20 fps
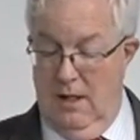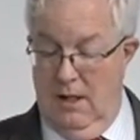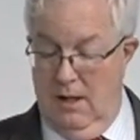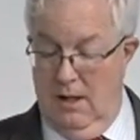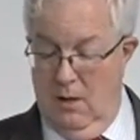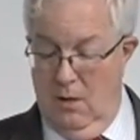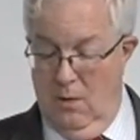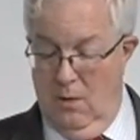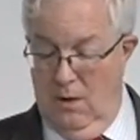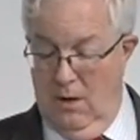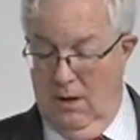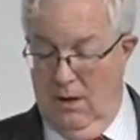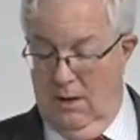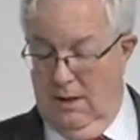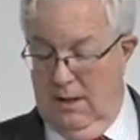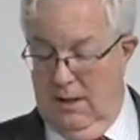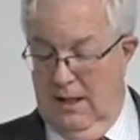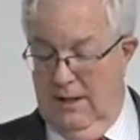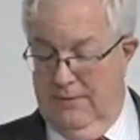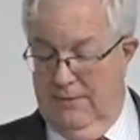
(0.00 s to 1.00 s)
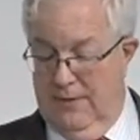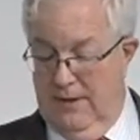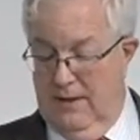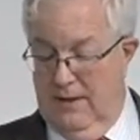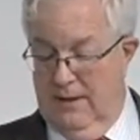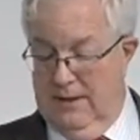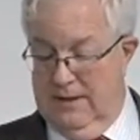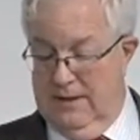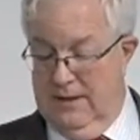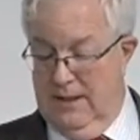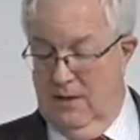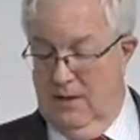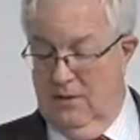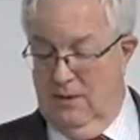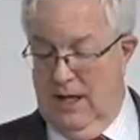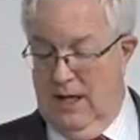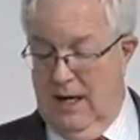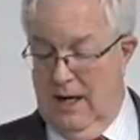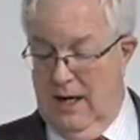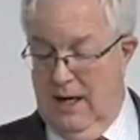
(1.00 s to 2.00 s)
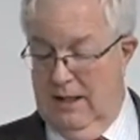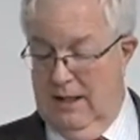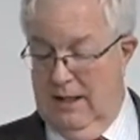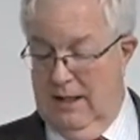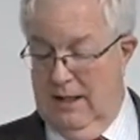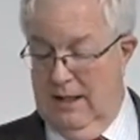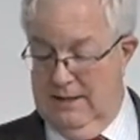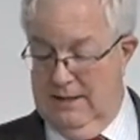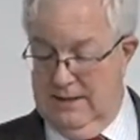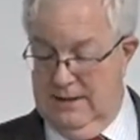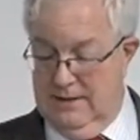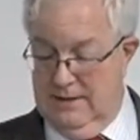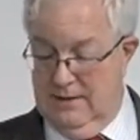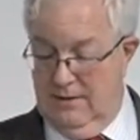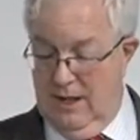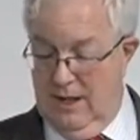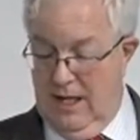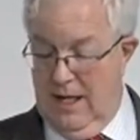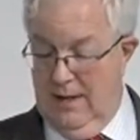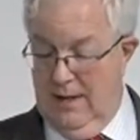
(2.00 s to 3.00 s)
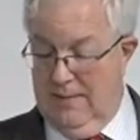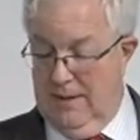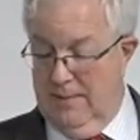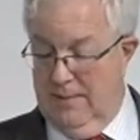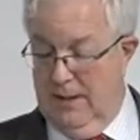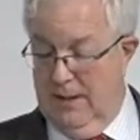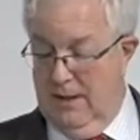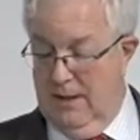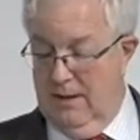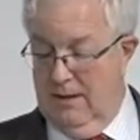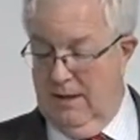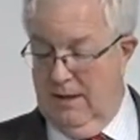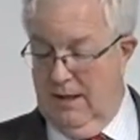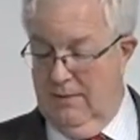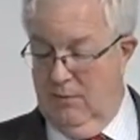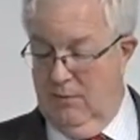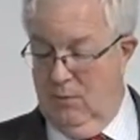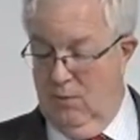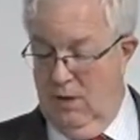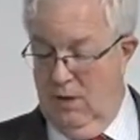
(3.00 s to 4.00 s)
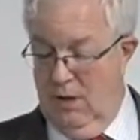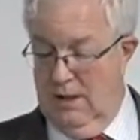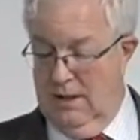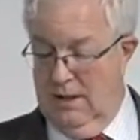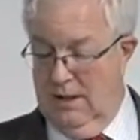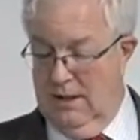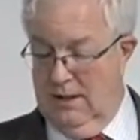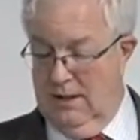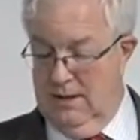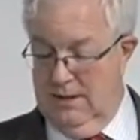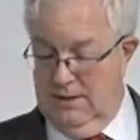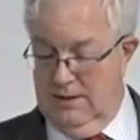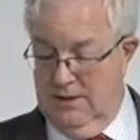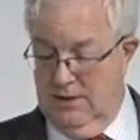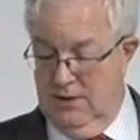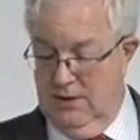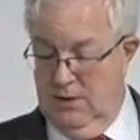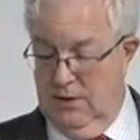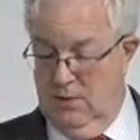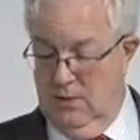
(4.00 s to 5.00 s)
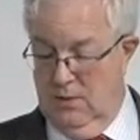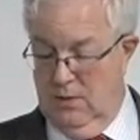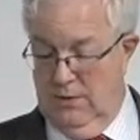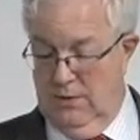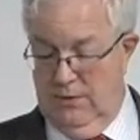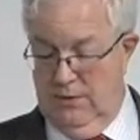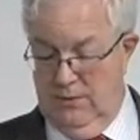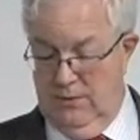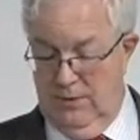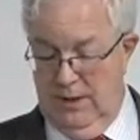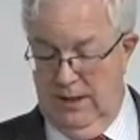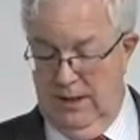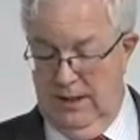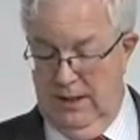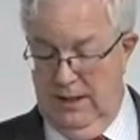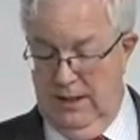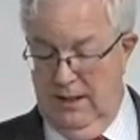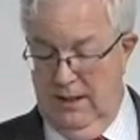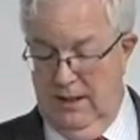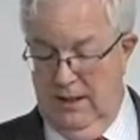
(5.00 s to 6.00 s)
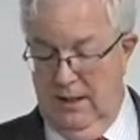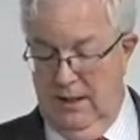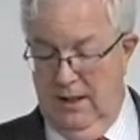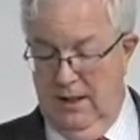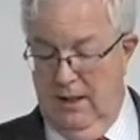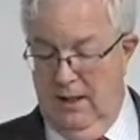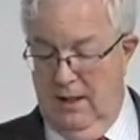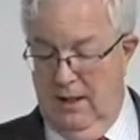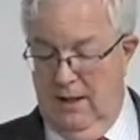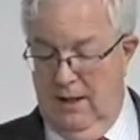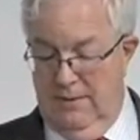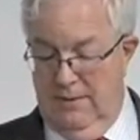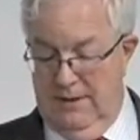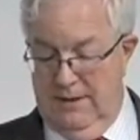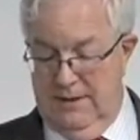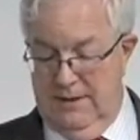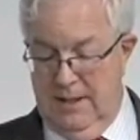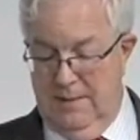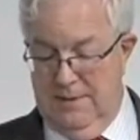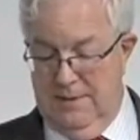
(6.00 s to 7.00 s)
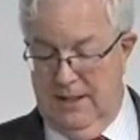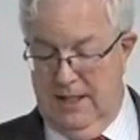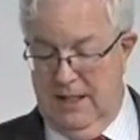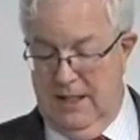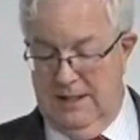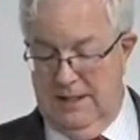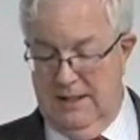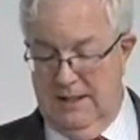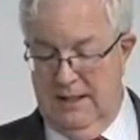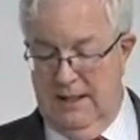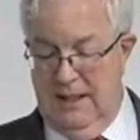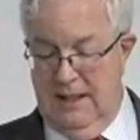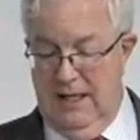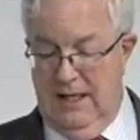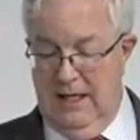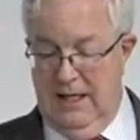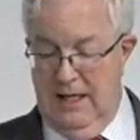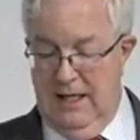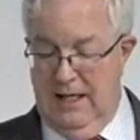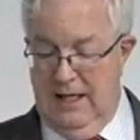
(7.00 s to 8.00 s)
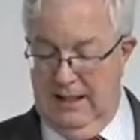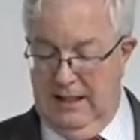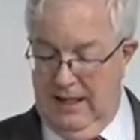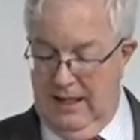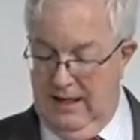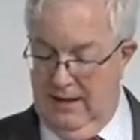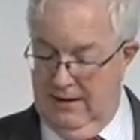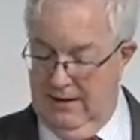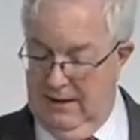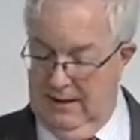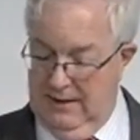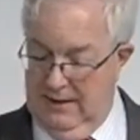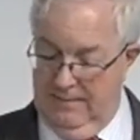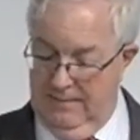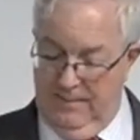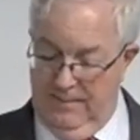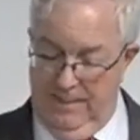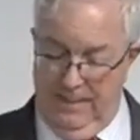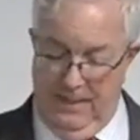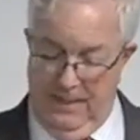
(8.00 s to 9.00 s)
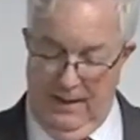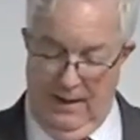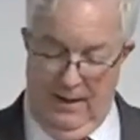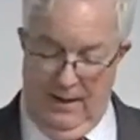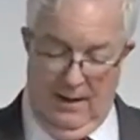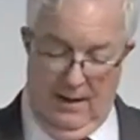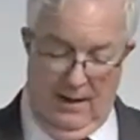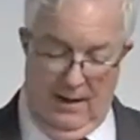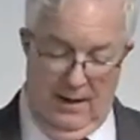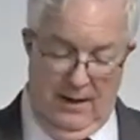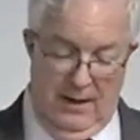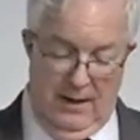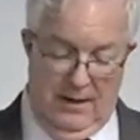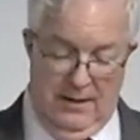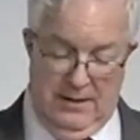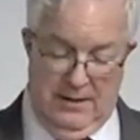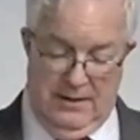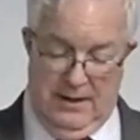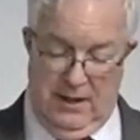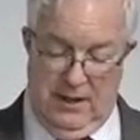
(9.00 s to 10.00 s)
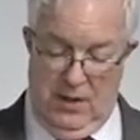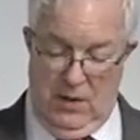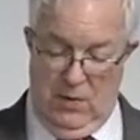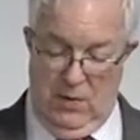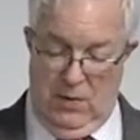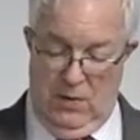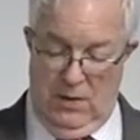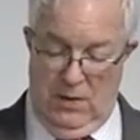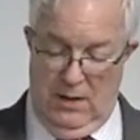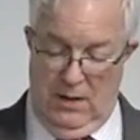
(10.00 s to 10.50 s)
or if there is no county as described in paragraph 1, 2, or 3 of this subsection in any county. So